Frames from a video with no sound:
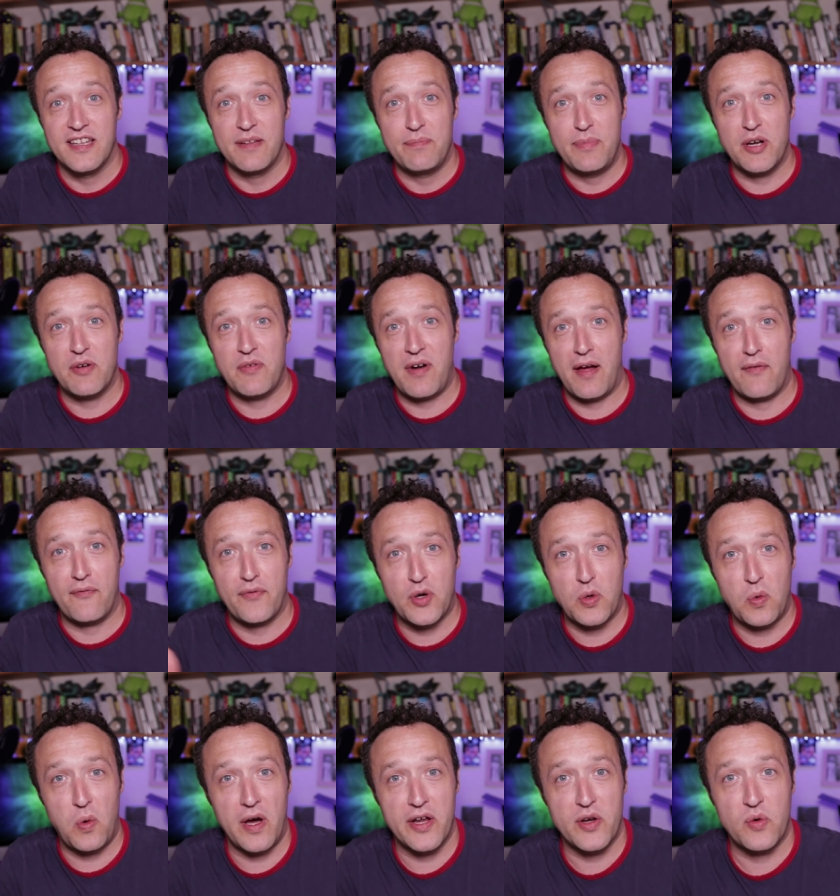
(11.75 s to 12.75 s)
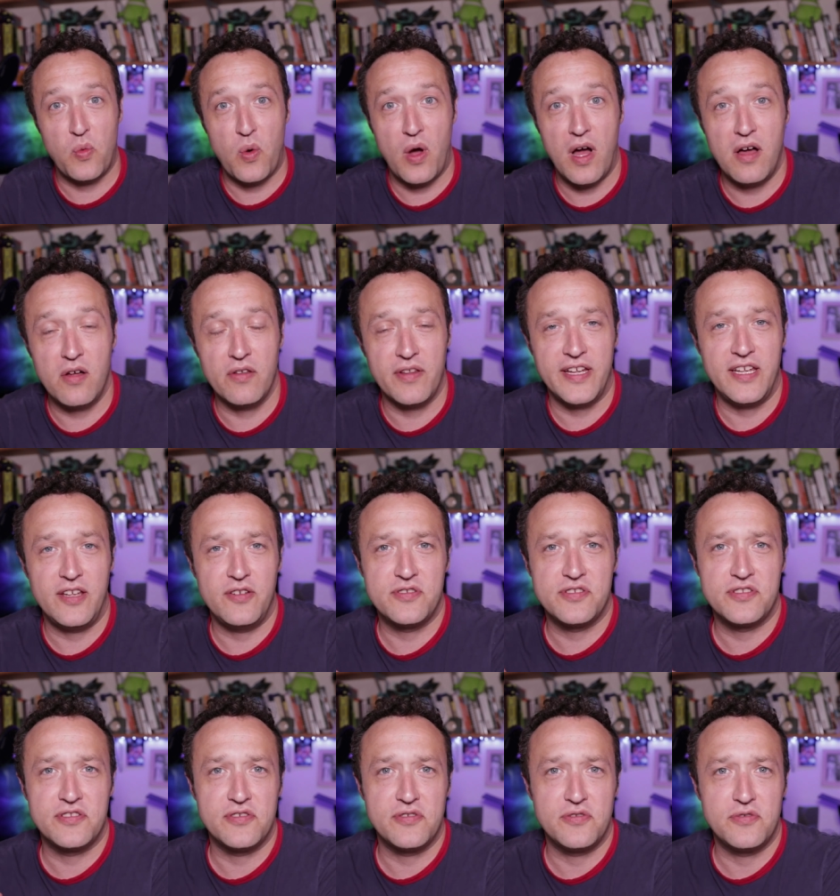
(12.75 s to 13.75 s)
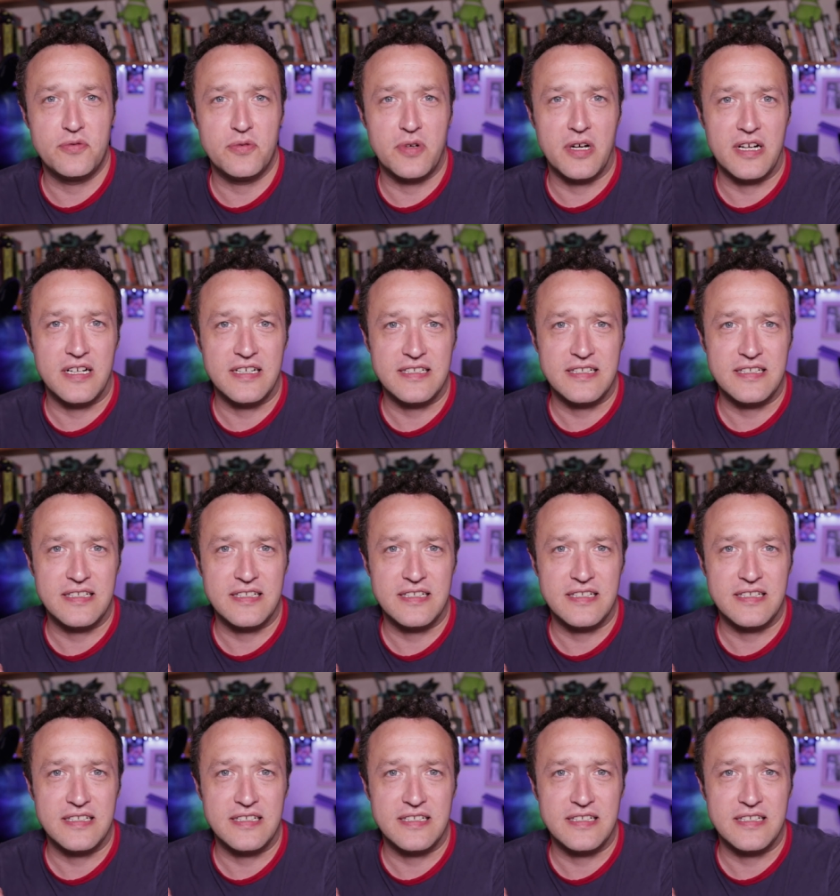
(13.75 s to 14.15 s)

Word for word: Been around for quite a while. They used to,